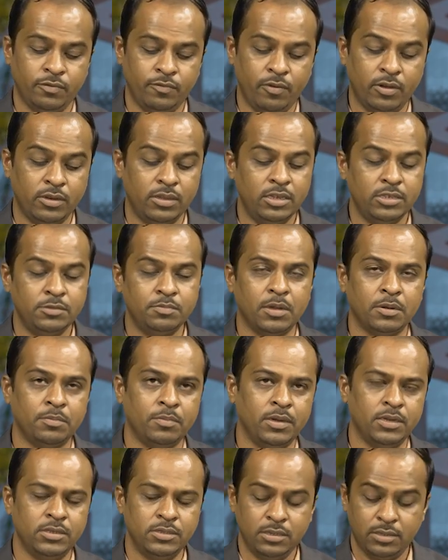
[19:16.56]
For this
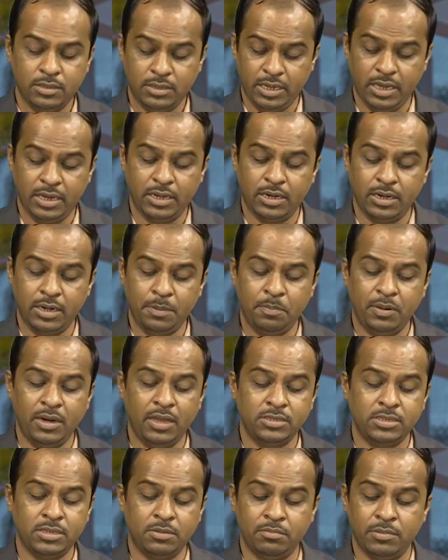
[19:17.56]
purpose, in
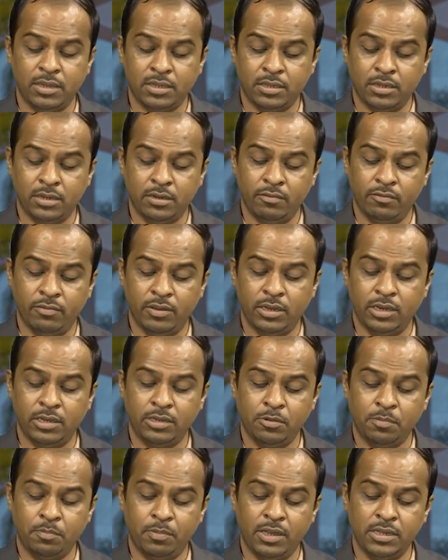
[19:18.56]
repetition method, we
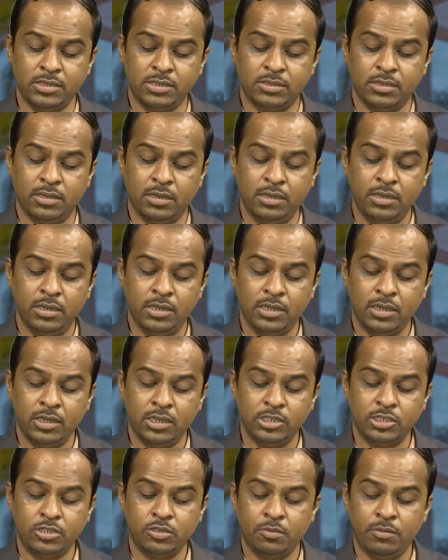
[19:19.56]
need to place the
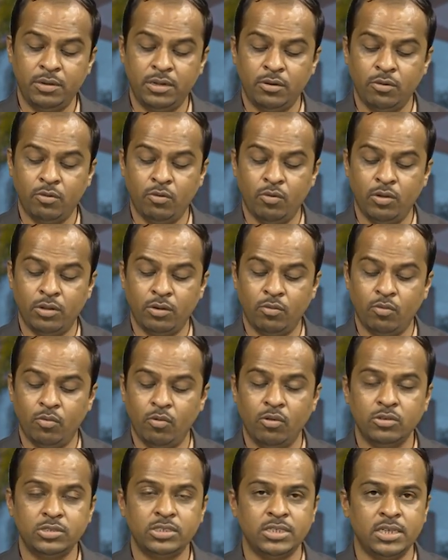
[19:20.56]
instrument over
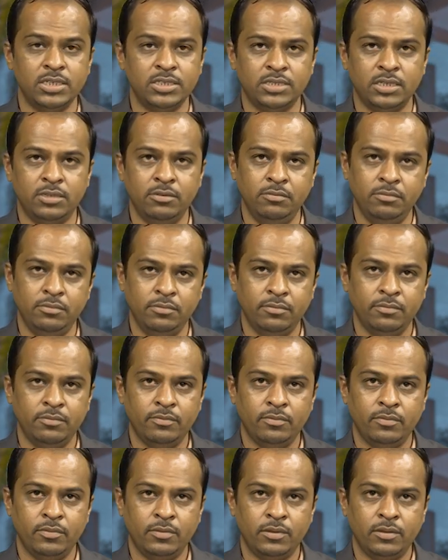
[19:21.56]
O station.
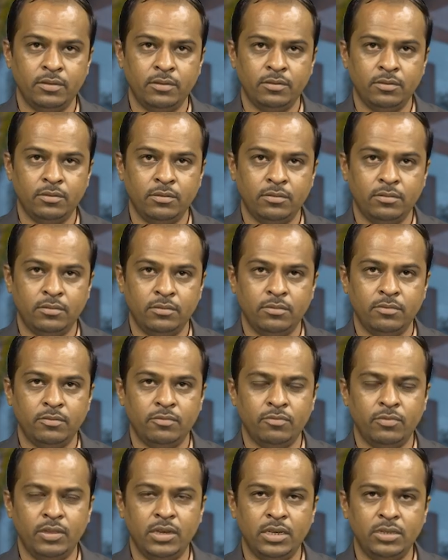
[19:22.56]

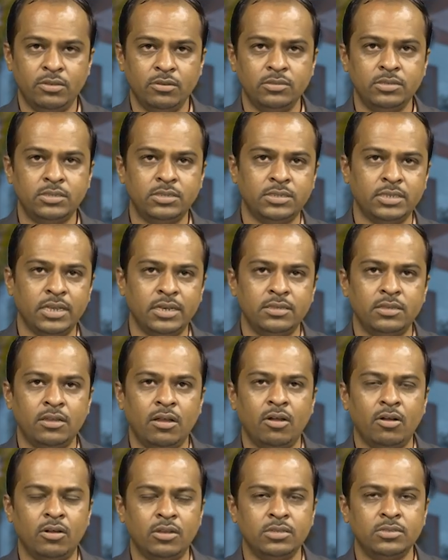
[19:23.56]
We need to set
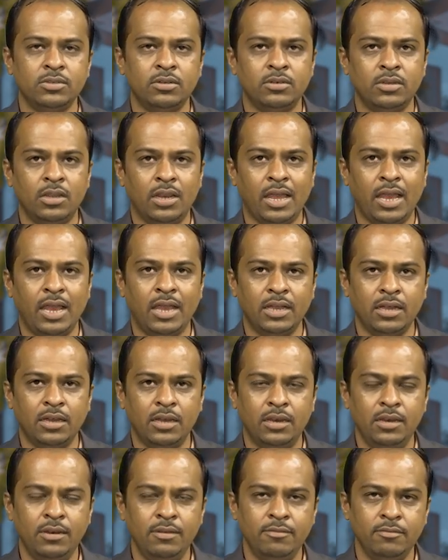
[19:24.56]
the horizontal
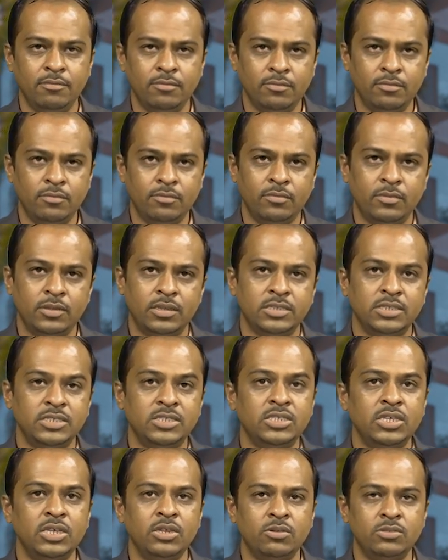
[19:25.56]
angle
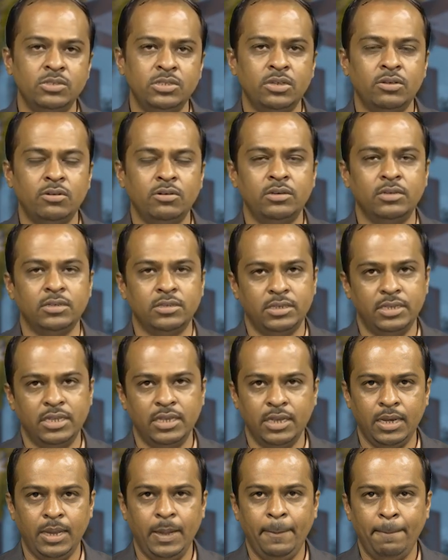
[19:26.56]
0
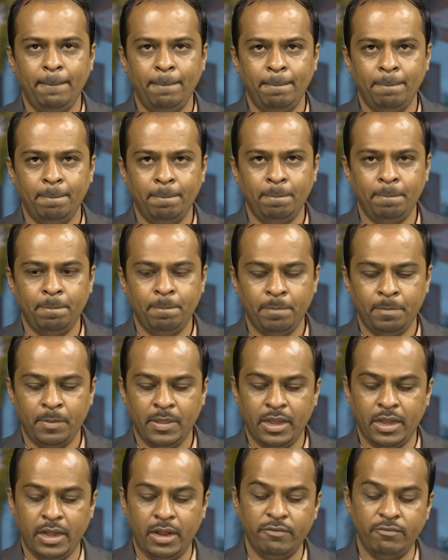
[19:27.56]
degree
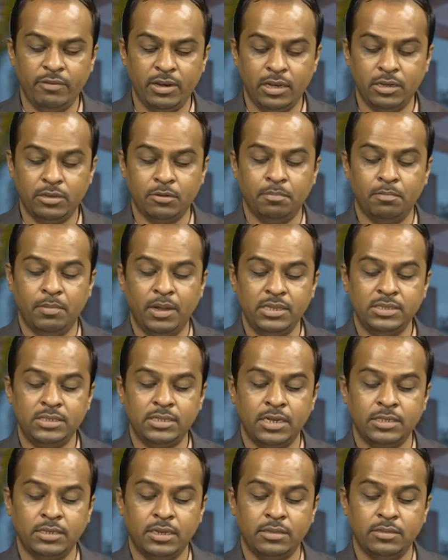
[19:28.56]
and we need to
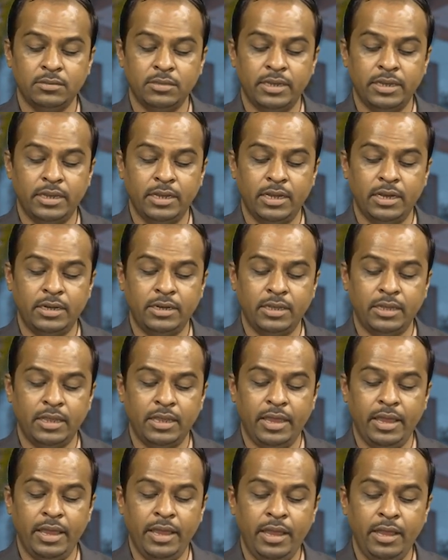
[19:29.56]
bisect at
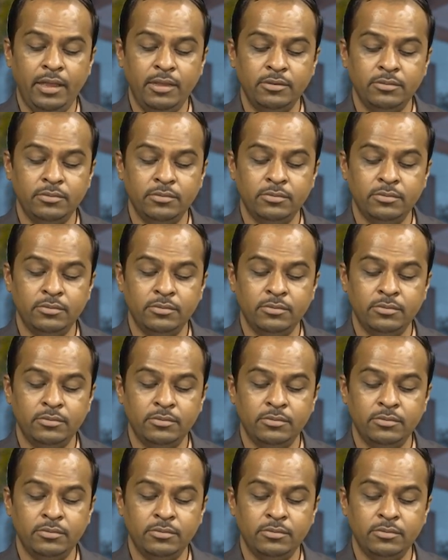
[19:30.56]
A.